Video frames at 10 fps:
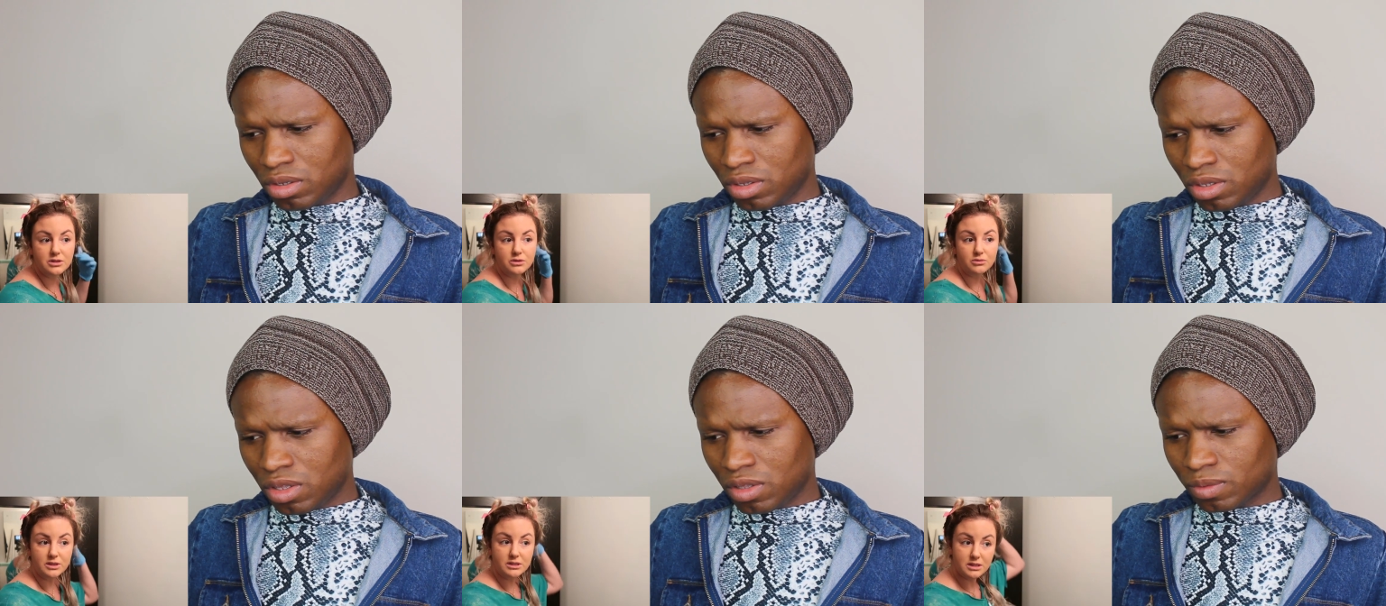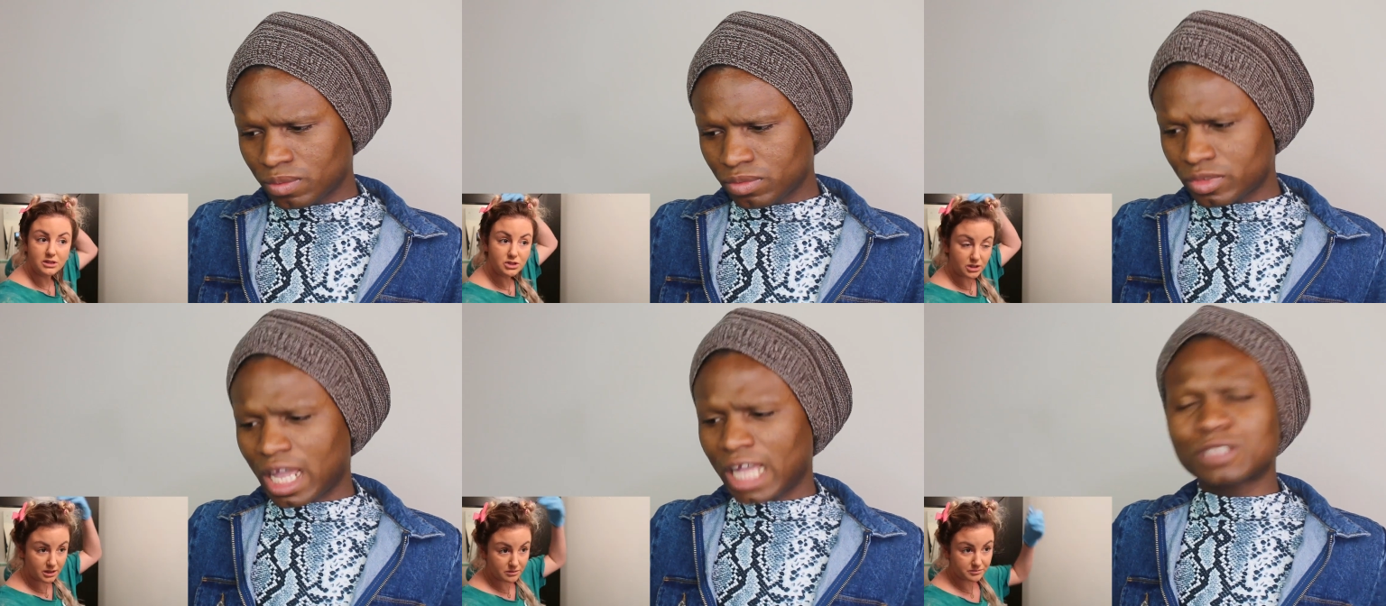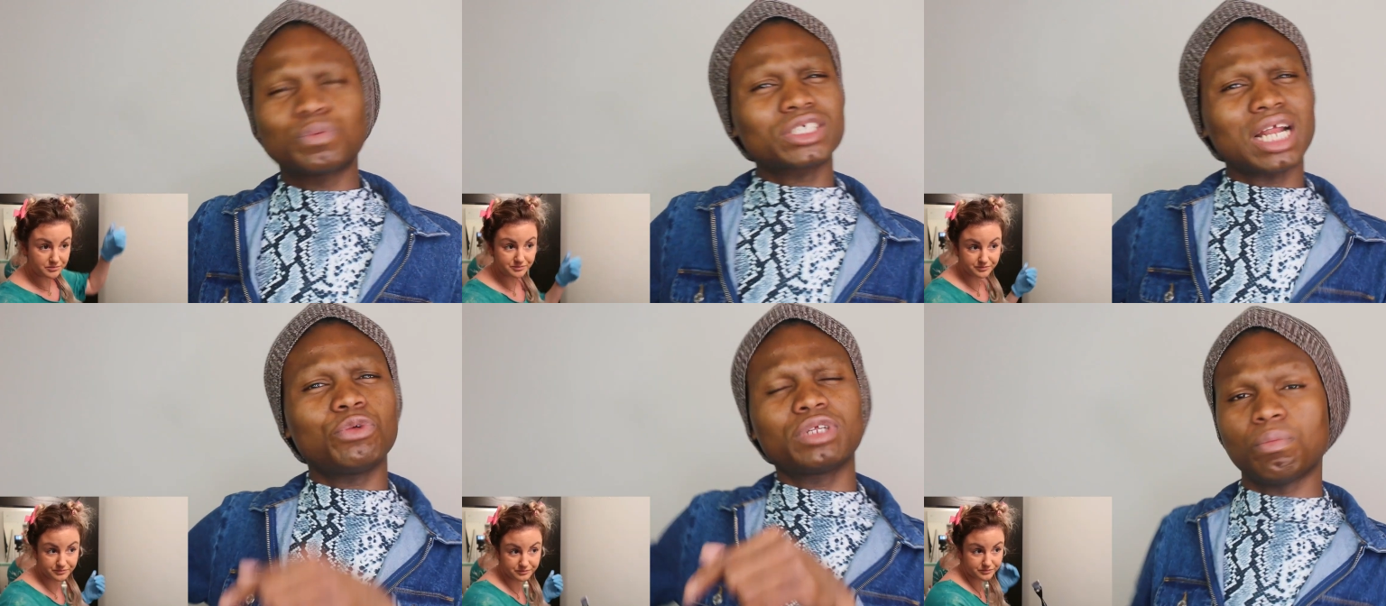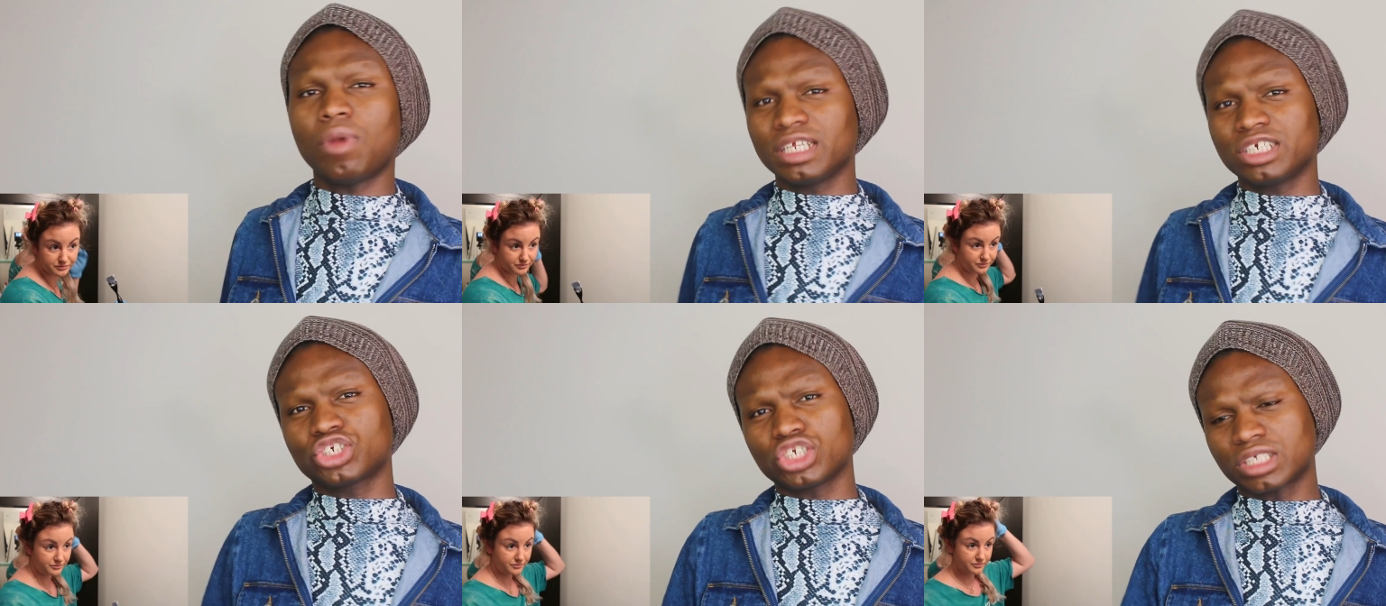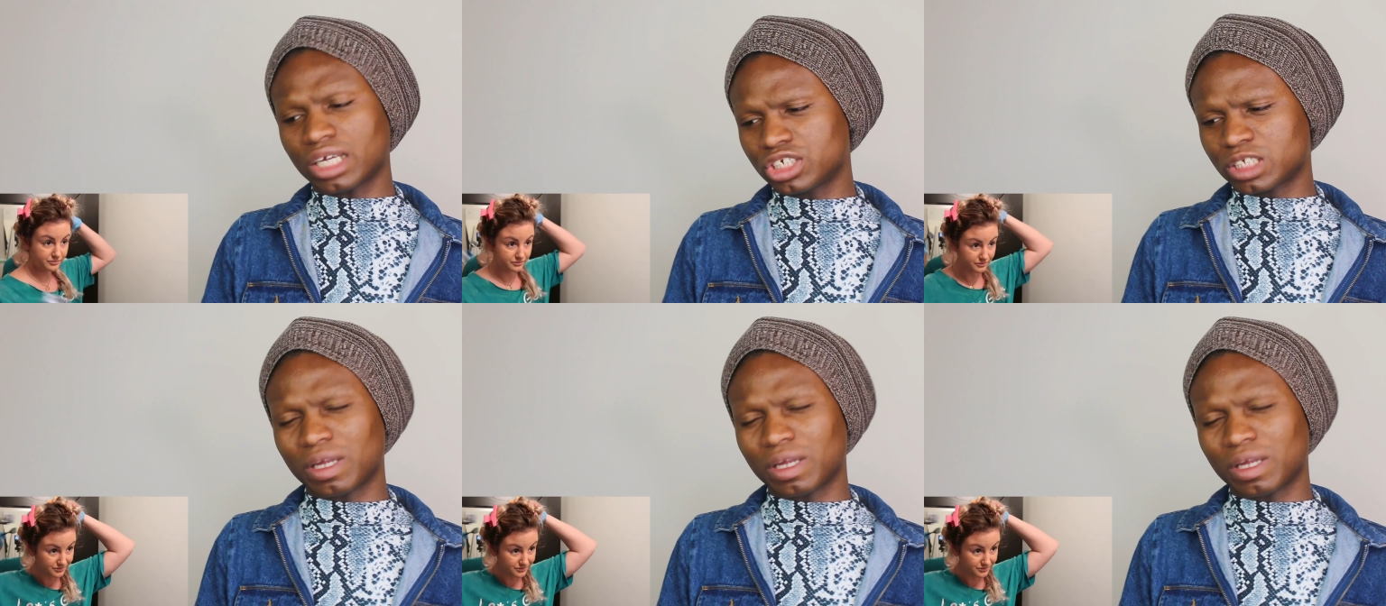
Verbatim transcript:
Speaker 1: to do risky shit. Especially with the money she said she